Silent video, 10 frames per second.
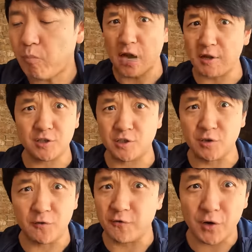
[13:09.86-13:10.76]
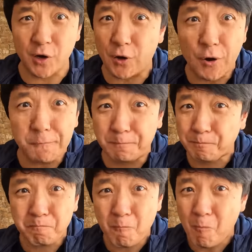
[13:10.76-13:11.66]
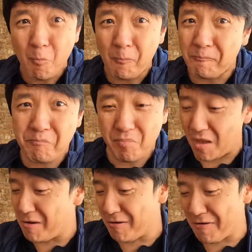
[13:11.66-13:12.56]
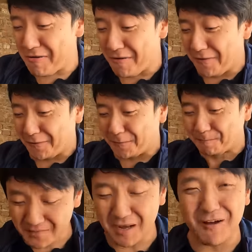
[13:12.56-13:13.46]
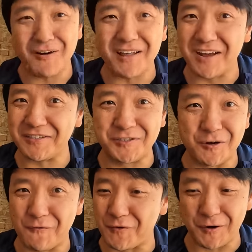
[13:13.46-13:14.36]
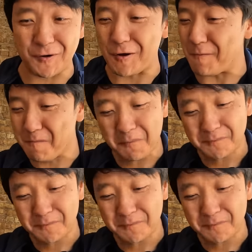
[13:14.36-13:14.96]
That is so freaking good. Oh, that is so freaking good.